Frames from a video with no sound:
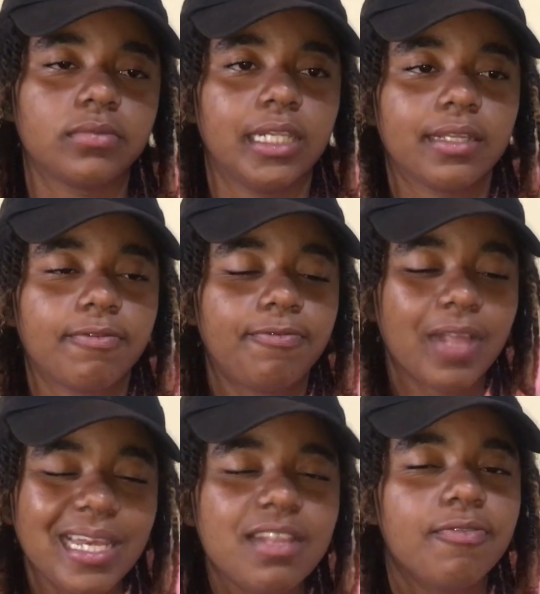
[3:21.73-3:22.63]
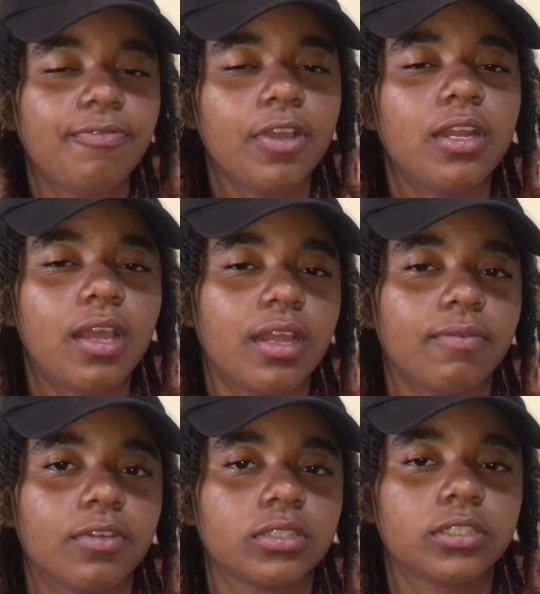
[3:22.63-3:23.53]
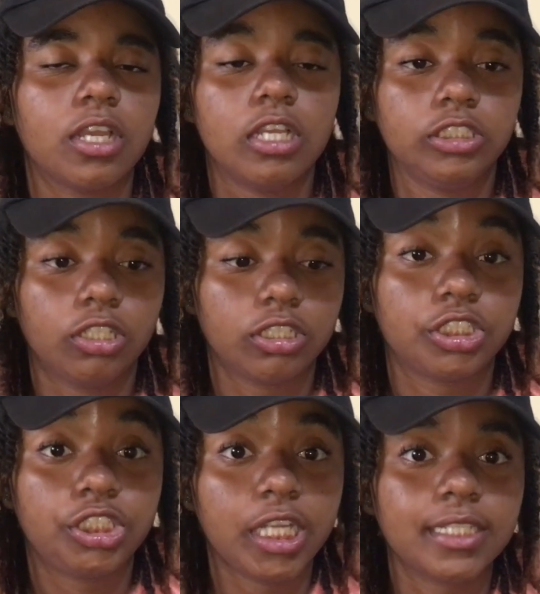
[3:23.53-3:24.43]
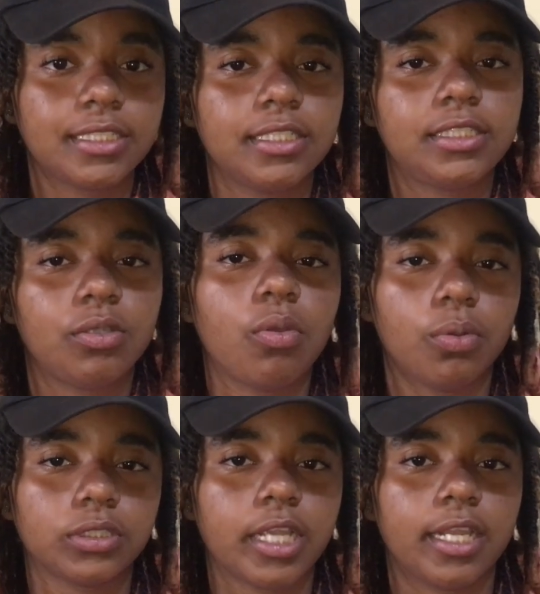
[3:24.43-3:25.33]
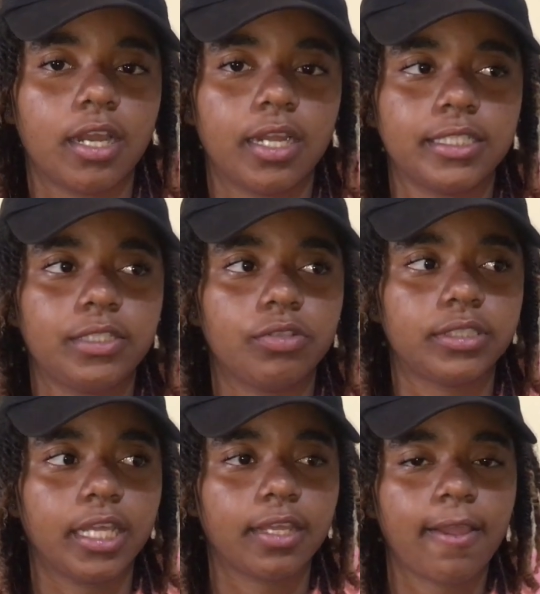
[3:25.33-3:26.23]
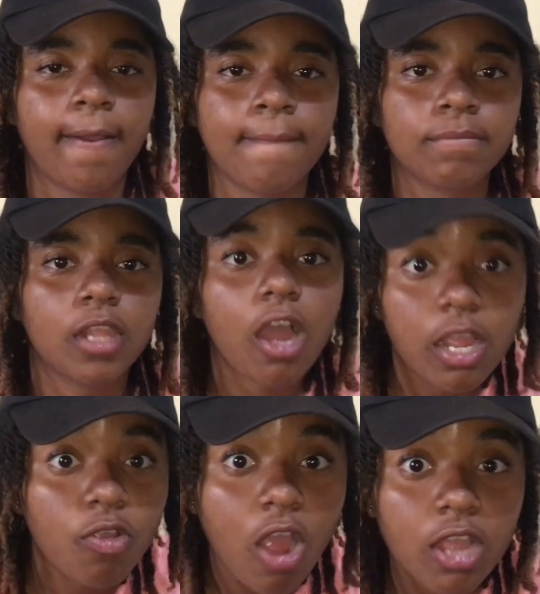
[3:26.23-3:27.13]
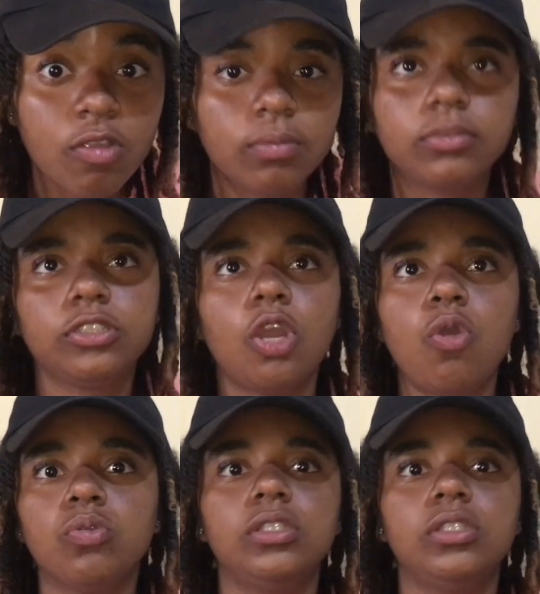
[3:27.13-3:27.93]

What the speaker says: like a little further ahead of us, so she actually saw what was going on, and she was like, "Are you? Yo,